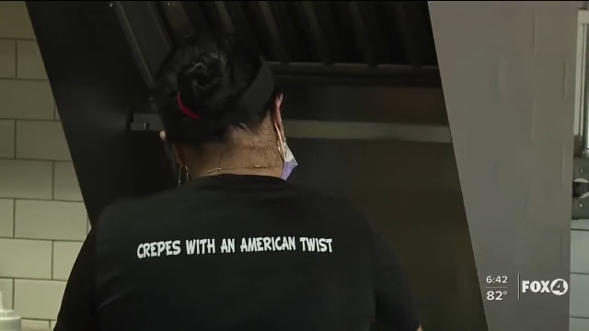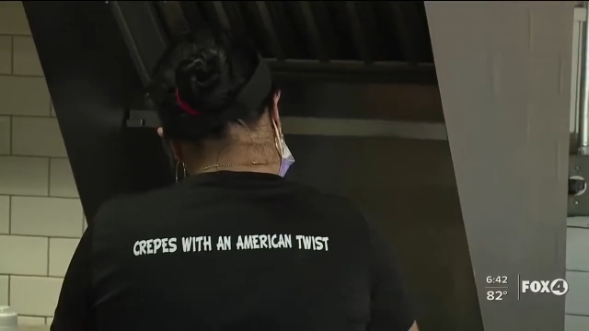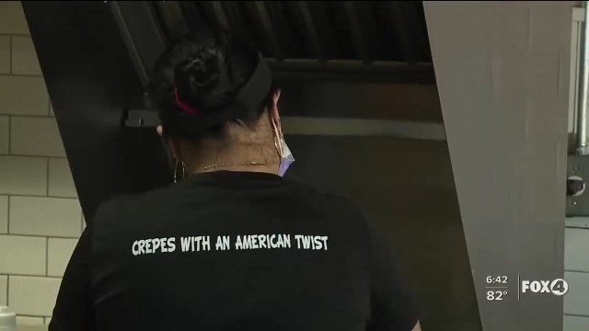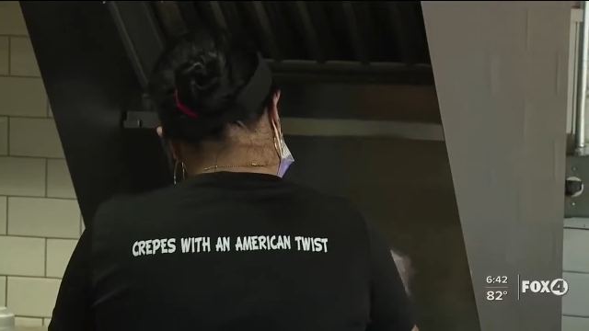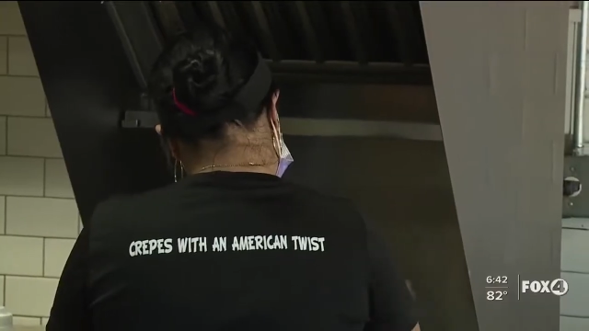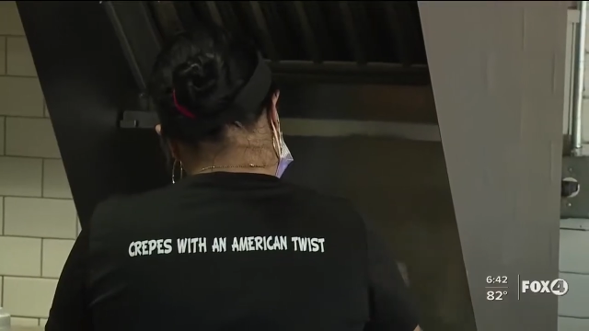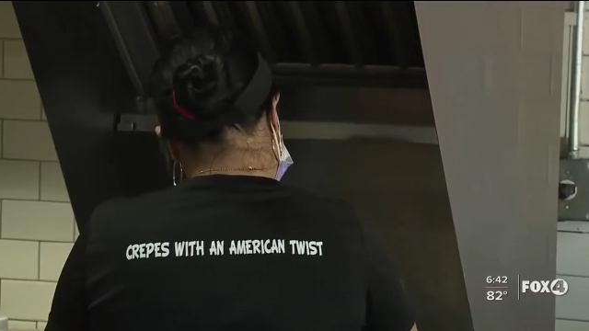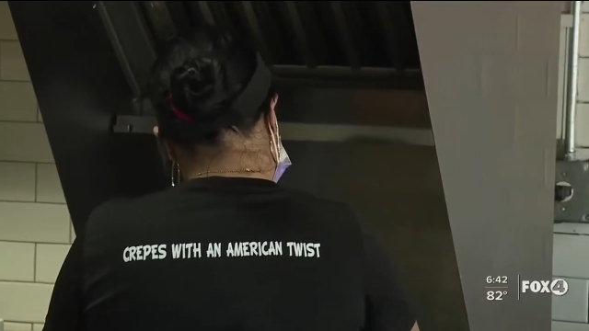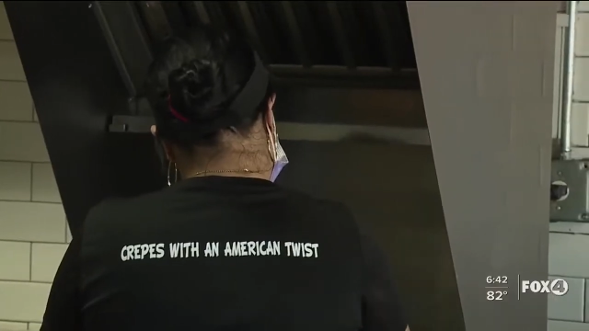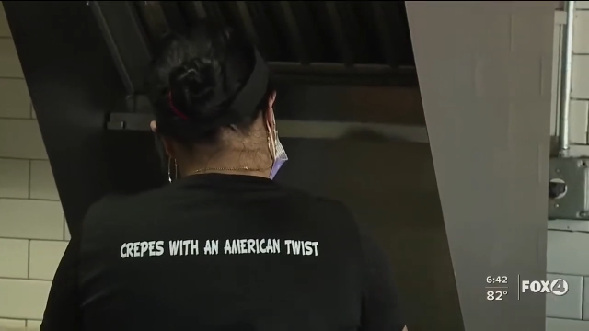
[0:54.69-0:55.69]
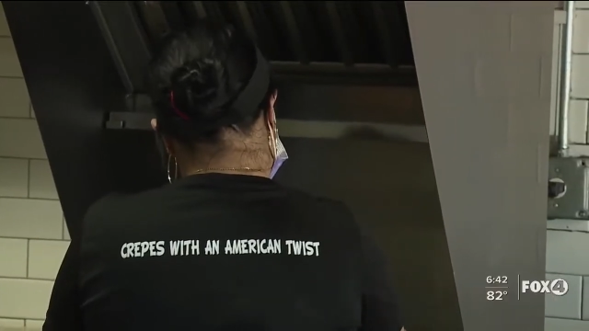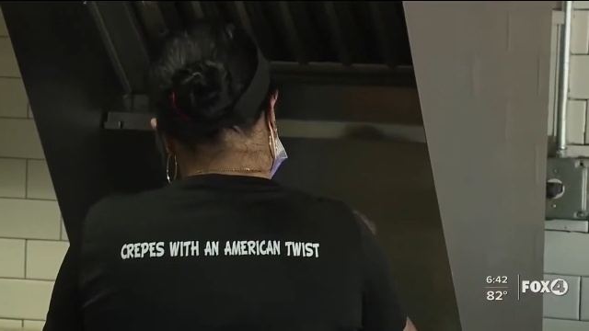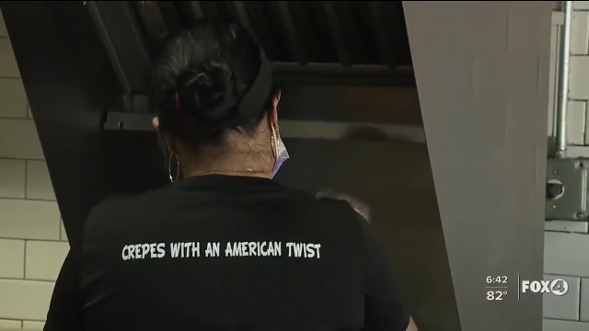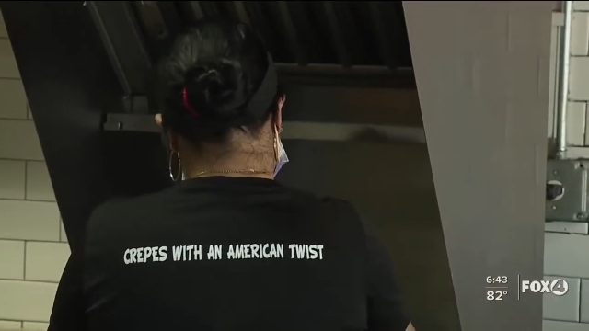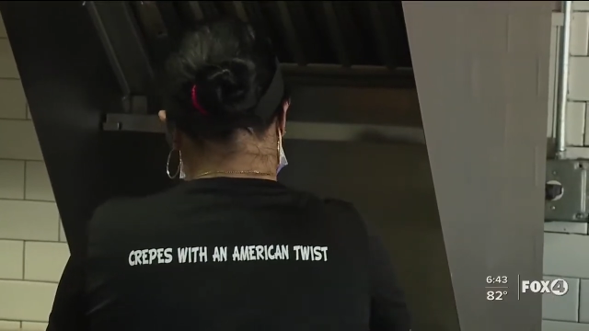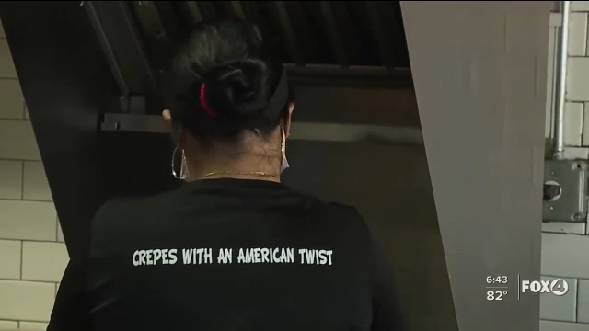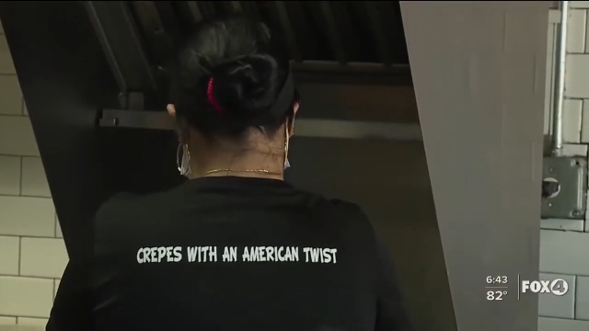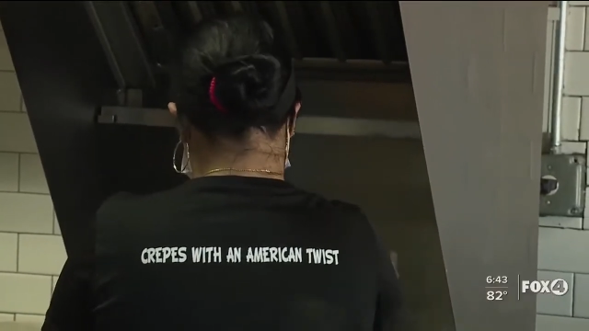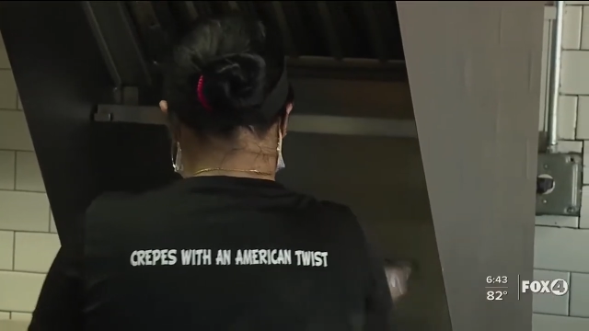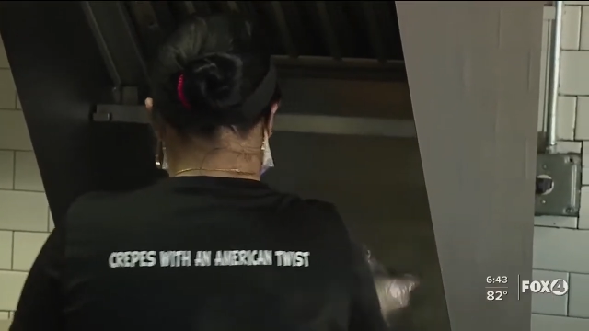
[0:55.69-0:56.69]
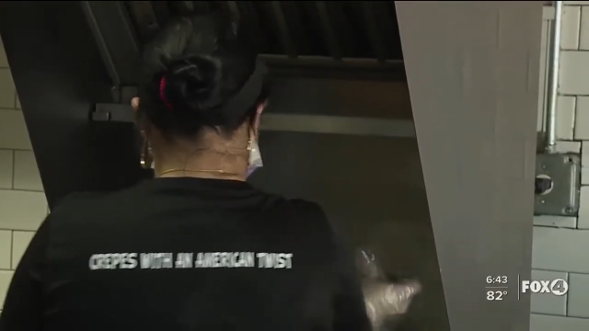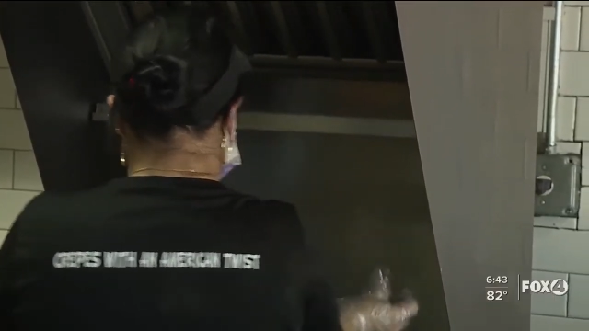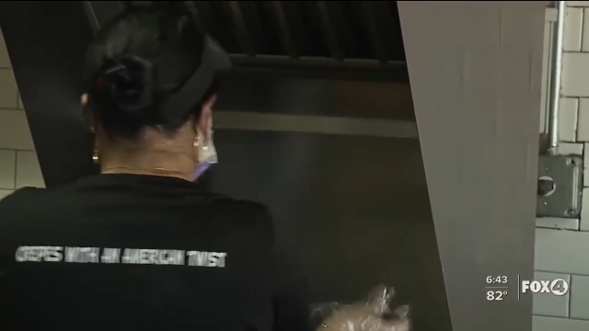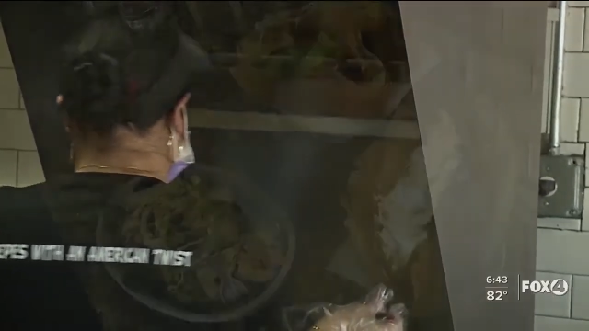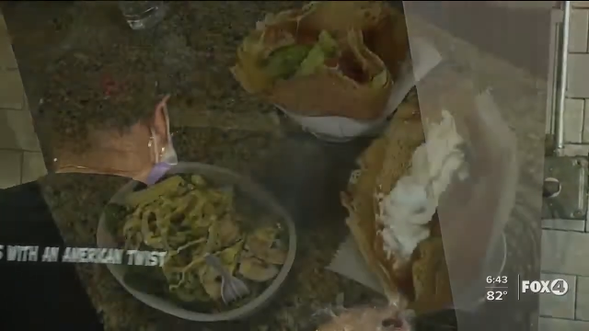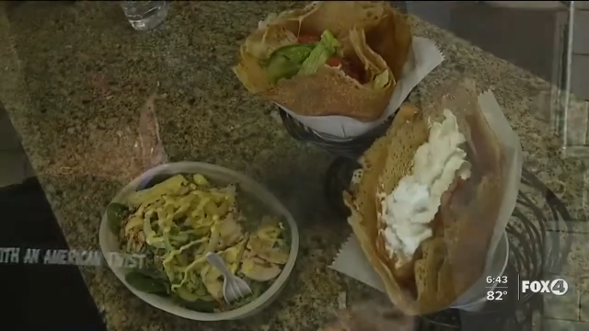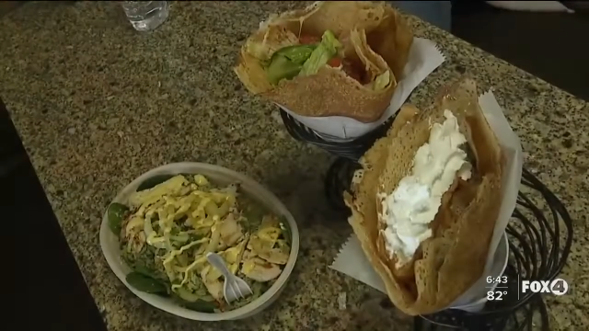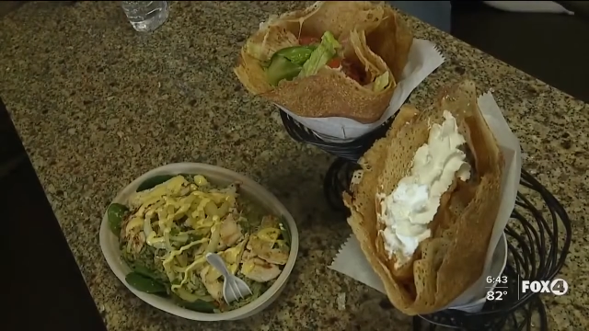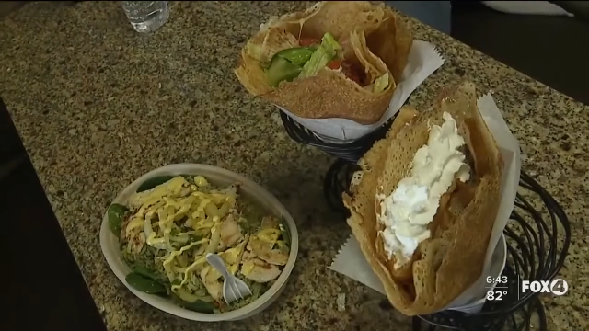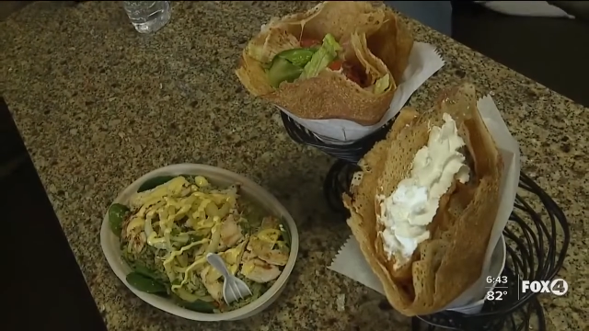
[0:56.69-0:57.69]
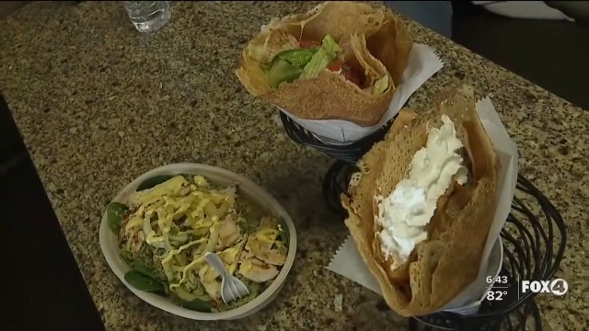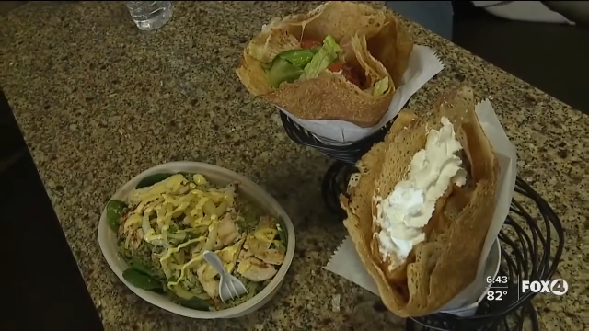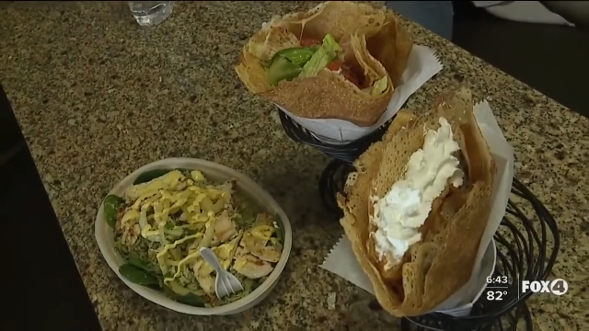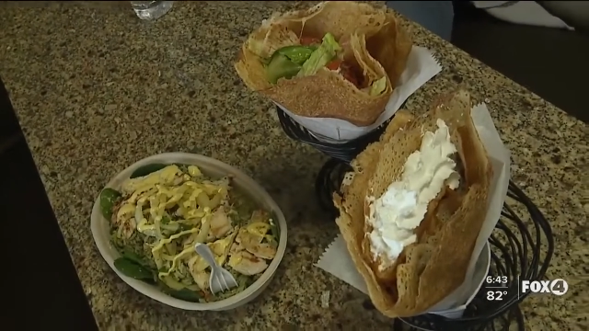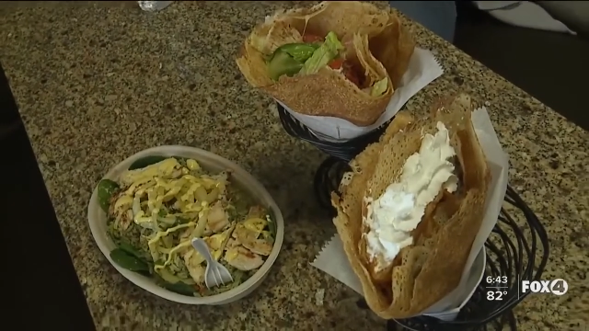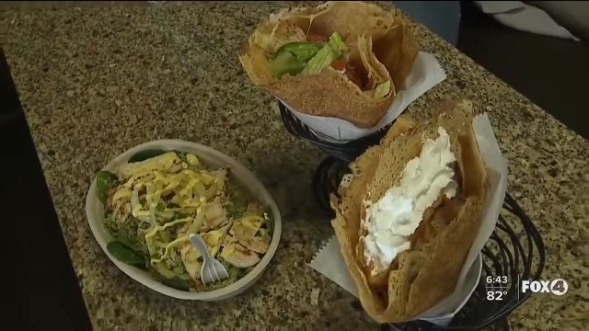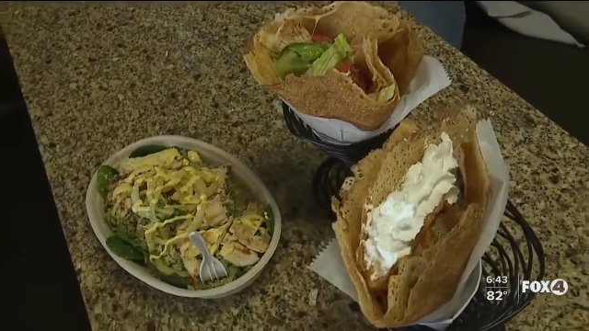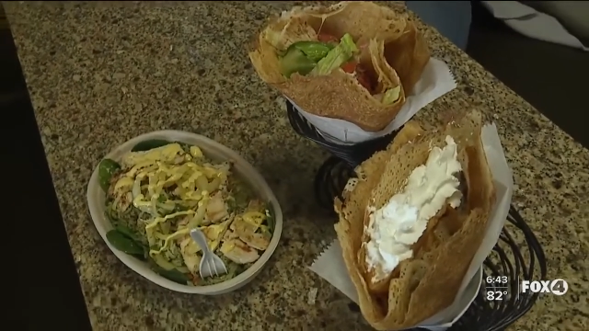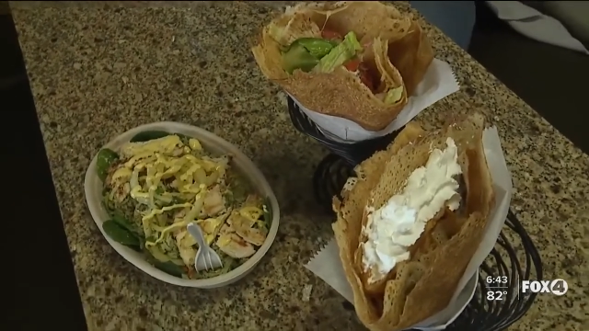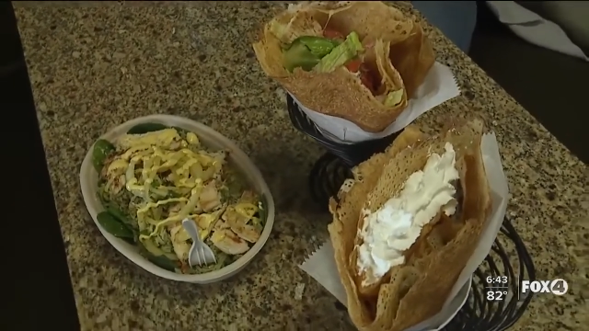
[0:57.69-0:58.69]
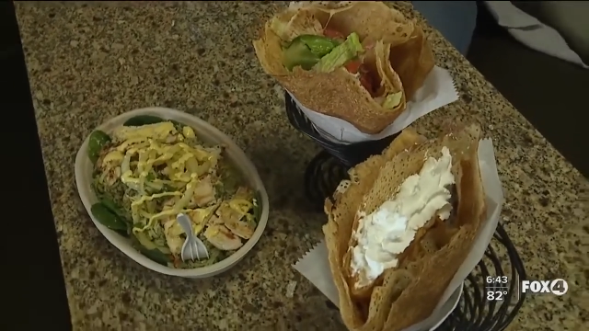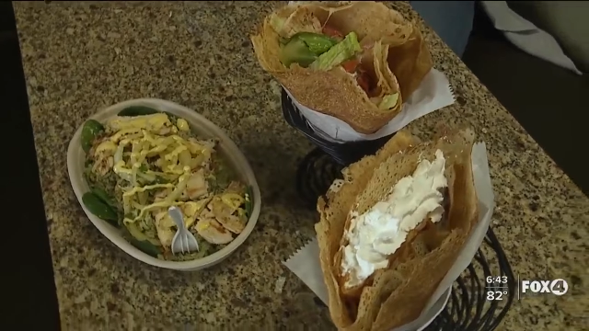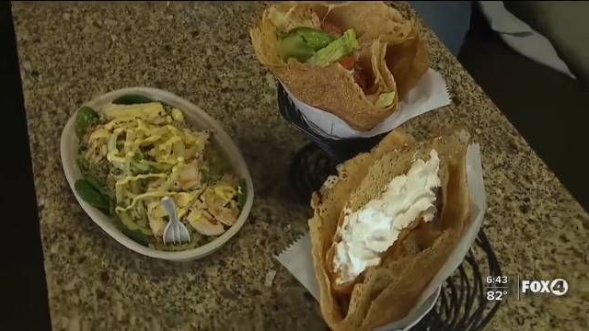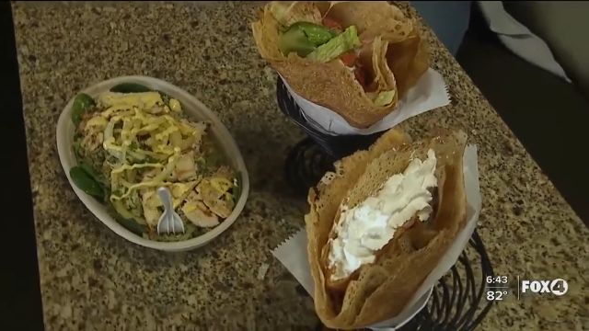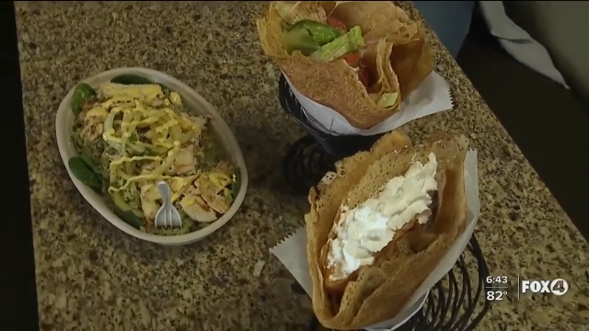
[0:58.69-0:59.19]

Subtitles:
[unreadable: no face in view]